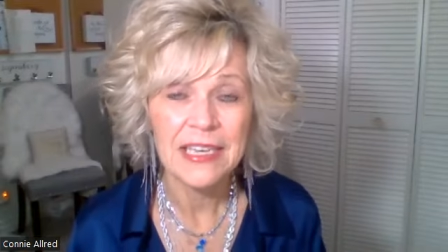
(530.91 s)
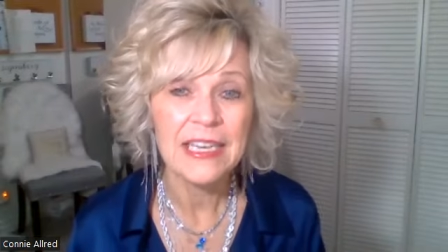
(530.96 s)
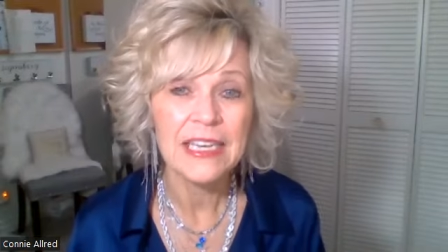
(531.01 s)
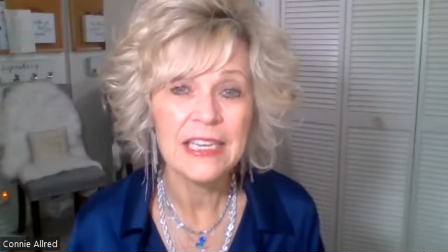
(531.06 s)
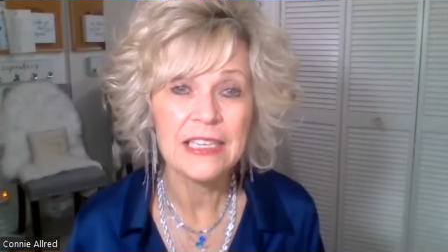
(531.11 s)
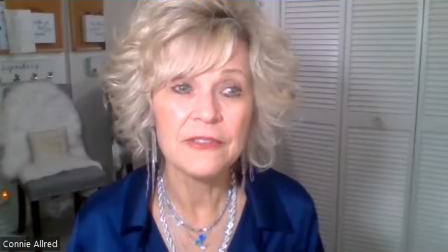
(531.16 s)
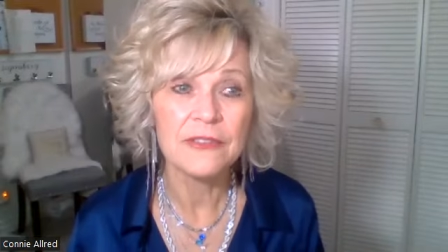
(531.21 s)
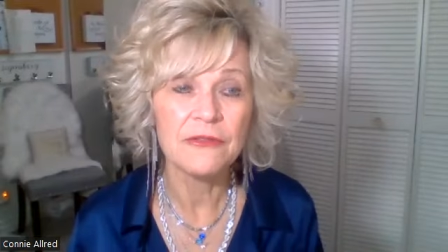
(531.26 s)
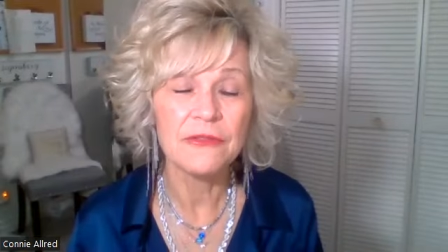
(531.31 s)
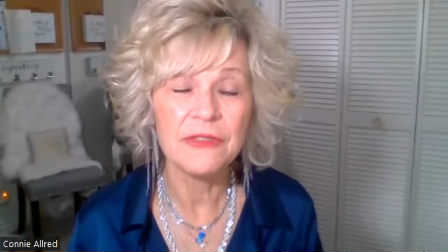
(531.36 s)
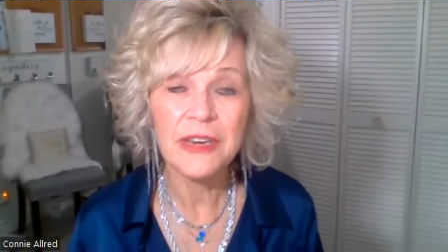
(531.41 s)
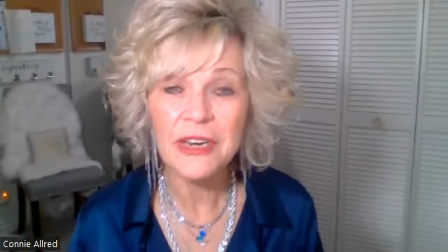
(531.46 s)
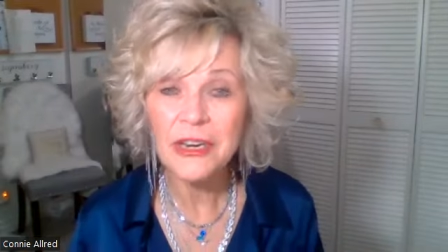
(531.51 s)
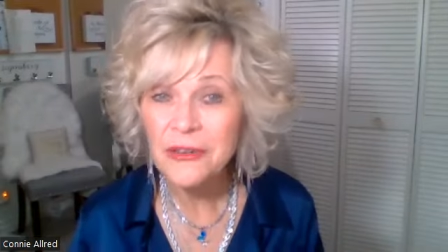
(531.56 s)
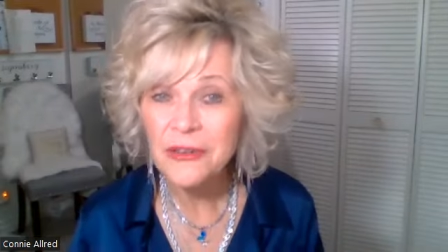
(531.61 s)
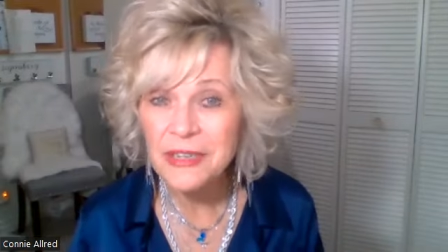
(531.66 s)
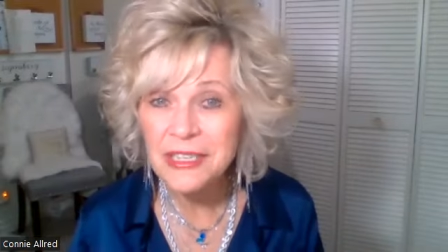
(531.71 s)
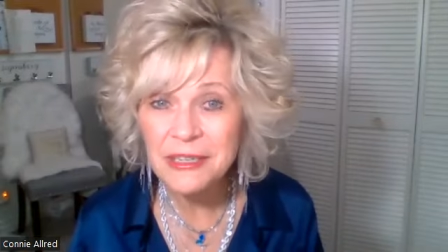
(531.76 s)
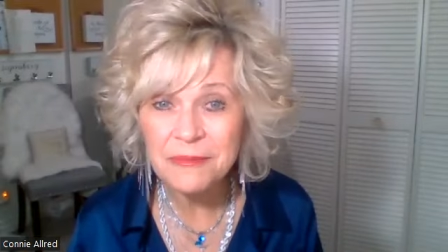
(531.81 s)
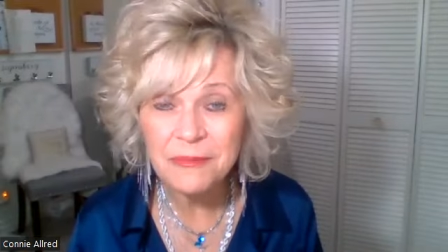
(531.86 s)
It's
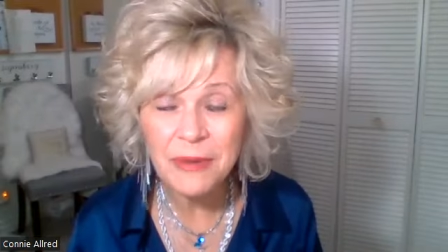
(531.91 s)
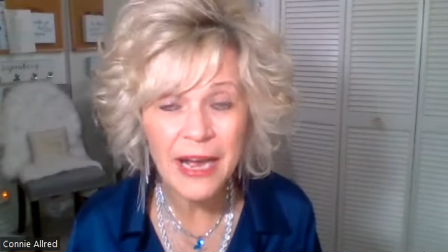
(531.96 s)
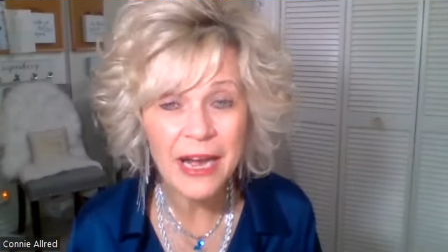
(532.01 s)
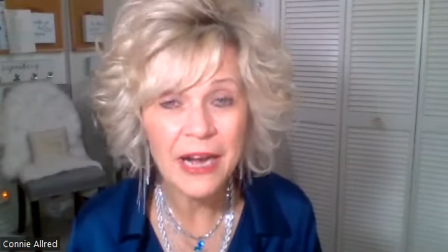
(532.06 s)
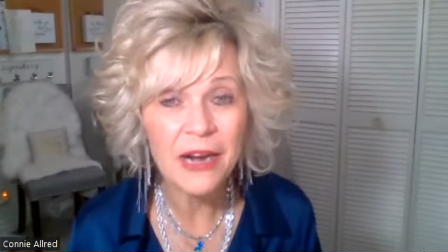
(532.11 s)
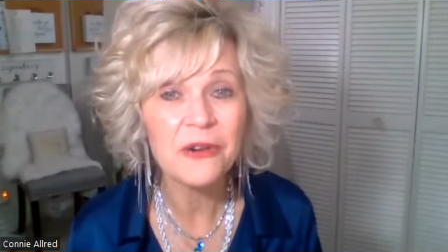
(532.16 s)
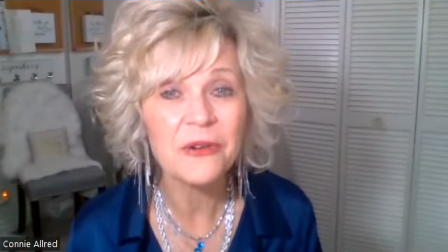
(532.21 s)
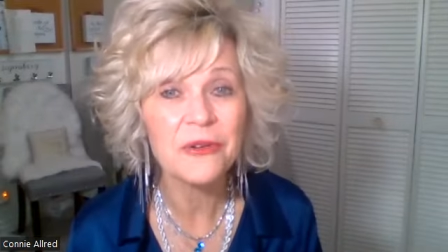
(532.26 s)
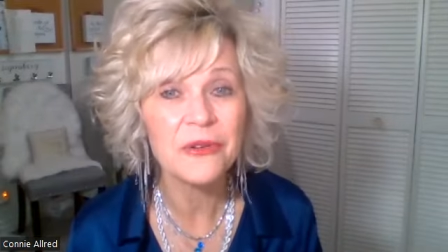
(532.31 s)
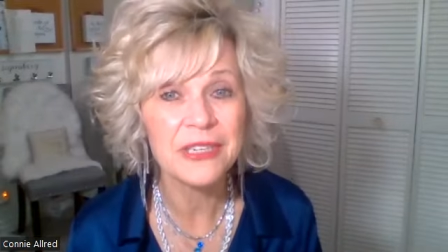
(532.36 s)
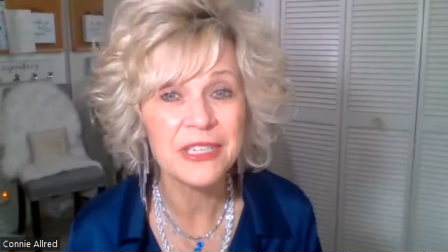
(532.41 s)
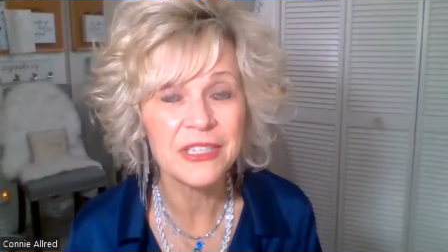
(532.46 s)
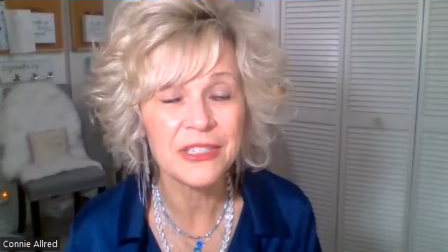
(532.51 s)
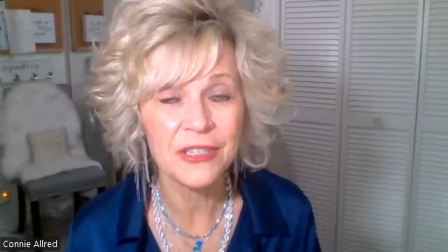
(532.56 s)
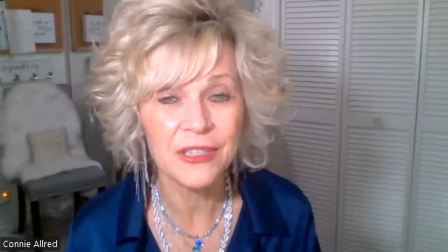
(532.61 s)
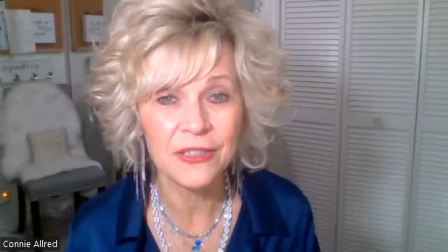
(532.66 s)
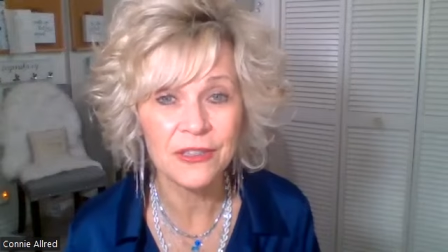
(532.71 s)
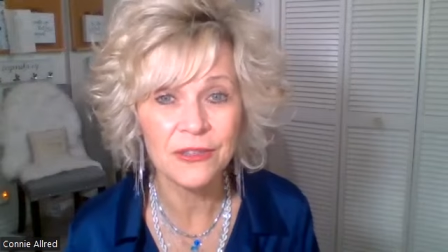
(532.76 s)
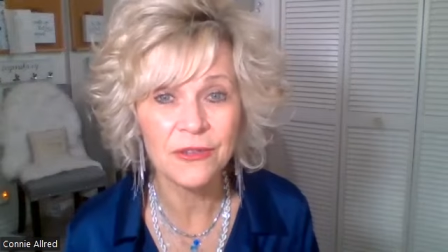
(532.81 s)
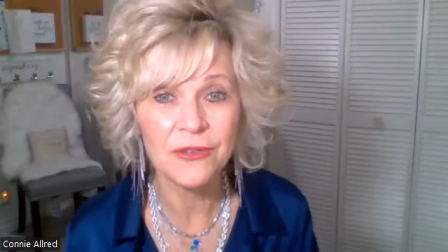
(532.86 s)
very empowering
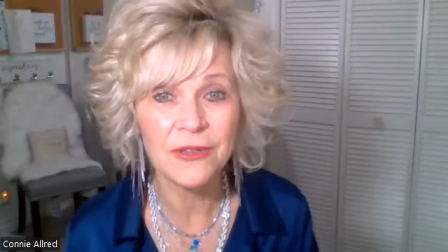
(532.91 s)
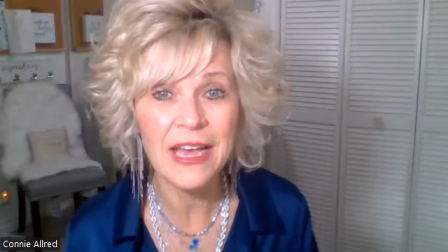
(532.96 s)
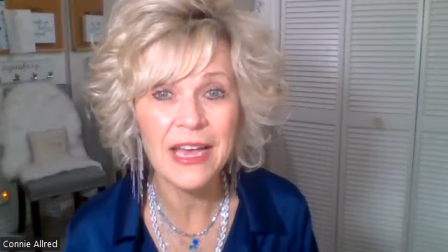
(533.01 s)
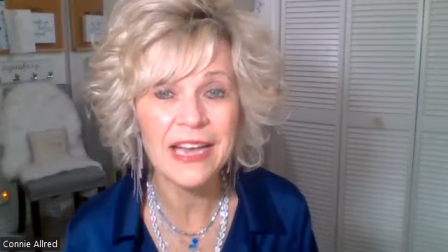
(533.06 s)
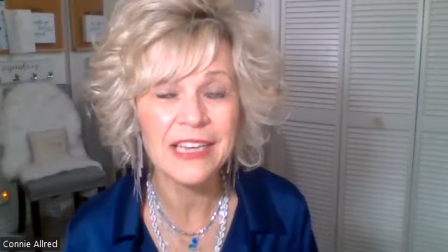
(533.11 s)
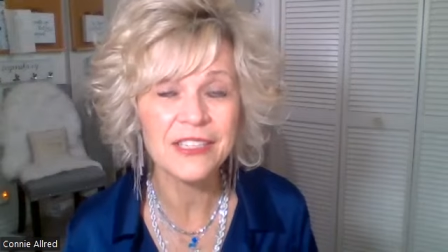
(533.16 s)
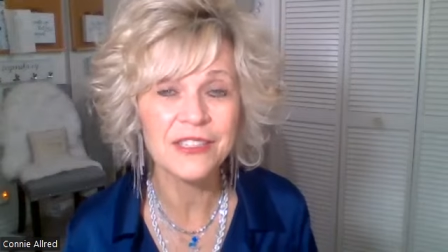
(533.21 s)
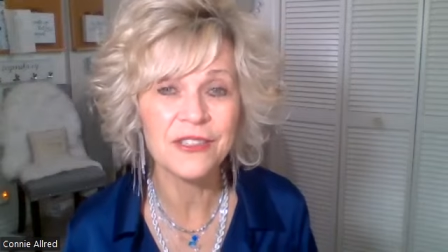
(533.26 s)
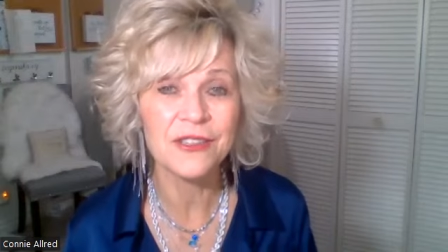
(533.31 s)
to do that.